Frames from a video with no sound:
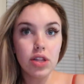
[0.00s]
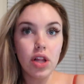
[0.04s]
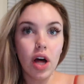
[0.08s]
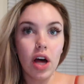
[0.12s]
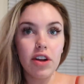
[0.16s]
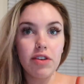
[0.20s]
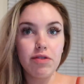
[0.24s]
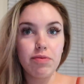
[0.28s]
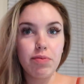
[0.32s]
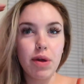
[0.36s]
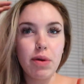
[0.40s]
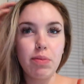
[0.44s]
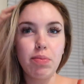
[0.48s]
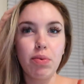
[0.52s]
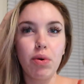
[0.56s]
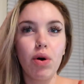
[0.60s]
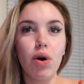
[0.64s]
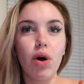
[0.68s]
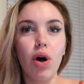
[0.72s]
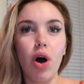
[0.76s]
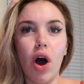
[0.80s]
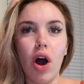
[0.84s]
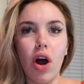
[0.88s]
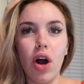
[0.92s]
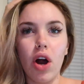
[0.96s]
a lot of people
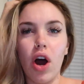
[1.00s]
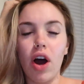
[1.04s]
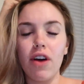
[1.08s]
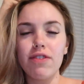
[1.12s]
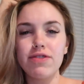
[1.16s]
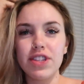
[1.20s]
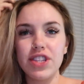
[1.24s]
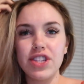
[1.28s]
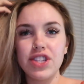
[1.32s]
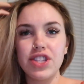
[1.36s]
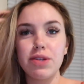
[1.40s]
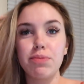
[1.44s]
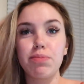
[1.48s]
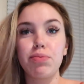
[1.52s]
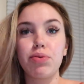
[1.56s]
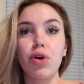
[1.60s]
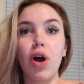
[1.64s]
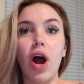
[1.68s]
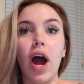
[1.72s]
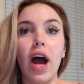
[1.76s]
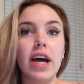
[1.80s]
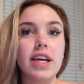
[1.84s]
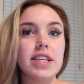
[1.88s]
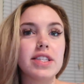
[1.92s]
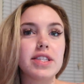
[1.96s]
are often
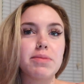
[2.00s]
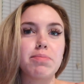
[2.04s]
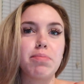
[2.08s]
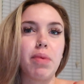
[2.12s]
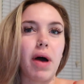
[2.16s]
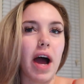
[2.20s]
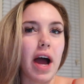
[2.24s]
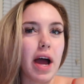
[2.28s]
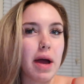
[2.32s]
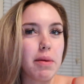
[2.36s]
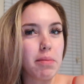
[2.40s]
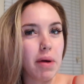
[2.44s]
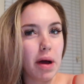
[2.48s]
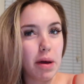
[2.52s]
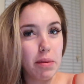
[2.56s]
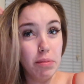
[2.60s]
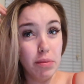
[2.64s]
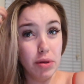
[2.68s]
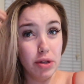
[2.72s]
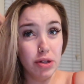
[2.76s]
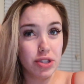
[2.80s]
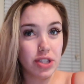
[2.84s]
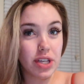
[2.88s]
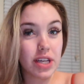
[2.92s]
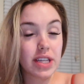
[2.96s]
surprised by my
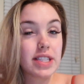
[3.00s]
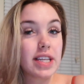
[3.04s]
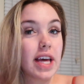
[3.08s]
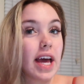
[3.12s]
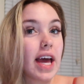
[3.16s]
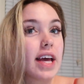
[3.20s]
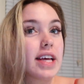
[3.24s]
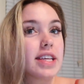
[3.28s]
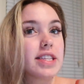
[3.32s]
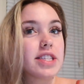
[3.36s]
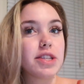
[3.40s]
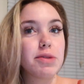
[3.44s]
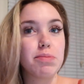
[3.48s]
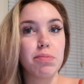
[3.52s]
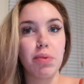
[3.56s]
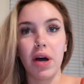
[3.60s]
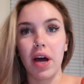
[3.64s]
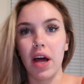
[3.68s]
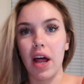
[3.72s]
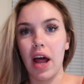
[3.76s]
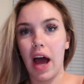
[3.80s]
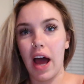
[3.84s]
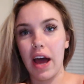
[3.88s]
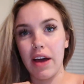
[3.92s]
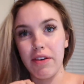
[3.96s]
music taste,
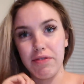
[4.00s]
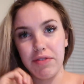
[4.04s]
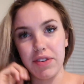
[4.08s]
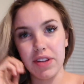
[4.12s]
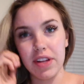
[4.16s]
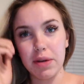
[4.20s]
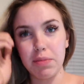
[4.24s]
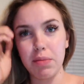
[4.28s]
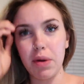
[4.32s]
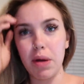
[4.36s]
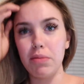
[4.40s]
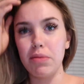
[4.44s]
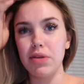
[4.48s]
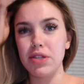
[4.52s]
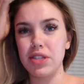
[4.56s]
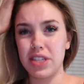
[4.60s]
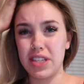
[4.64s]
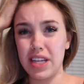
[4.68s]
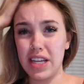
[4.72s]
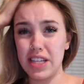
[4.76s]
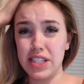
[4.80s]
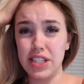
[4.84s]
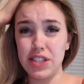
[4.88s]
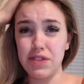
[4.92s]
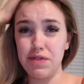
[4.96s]
but I feel like my music
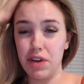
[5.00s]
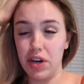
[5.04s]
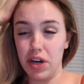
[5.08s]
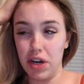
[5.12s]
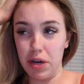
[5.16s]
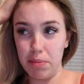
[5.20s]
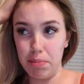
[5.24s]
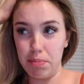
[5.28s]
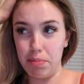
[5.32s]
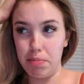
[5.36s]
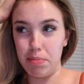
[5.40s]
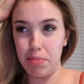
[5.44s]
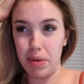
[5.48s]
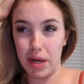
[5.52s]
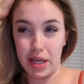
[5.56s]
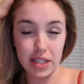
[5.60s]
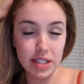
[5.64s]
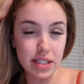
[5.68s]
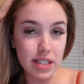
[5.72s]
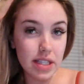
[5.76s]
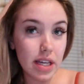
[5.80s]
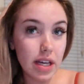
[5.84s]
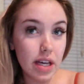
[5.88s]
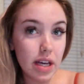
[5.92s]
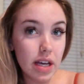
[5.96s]
taste is very
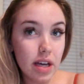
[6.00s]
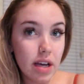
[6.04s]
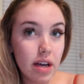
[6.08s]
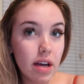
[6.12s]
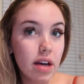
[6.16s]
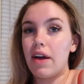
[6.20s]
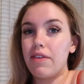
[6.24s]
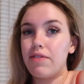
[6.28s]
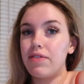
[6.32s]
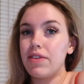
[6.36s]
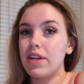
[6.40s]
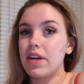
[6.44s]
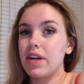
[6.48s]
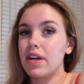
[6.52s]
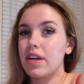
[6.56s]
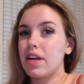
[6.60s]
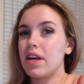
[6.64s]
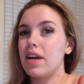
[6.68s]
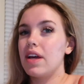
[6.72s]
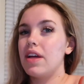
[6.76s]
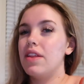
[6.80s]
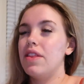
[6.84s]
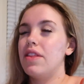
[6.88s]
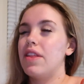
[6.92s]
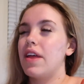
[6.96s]
basic. I feel
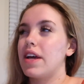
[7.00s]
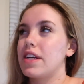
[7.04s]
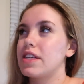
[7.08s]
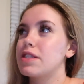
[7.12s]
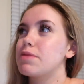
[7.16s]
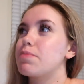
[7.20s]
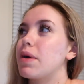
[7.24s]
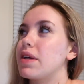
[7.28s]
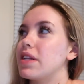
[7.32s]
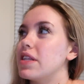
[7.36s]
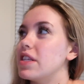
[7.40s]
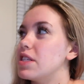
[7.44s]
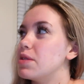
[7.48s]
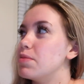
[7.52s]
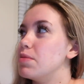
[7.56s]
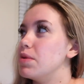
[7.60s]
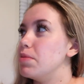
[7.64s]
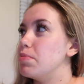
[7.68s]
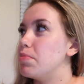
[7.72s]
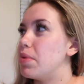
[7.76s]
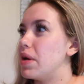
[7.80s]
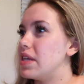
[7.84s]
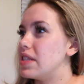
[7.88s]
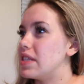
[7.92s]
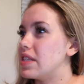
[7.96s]
like they expect it to be
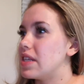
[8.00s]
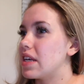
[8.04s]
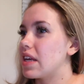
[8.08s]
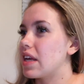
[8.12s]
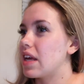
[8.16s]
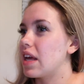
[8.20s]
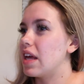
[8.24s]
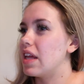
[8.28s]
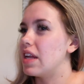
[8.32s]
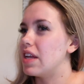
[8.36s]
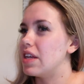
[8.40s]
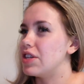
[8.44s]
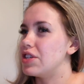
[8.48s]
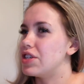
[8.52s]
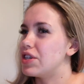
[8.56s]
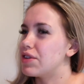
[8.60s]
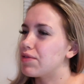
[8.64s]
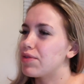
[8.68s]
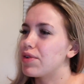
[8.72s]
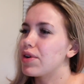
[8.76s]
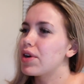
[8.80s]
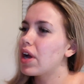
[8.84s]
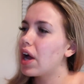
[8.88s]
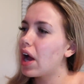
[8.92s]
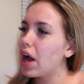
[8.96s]
basic in a
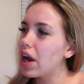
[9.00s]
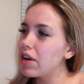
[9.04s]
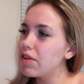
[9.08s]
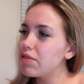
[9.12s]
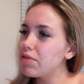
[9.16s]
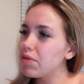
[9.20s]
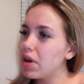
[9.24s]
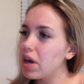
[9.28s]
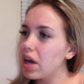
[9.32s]
different kind of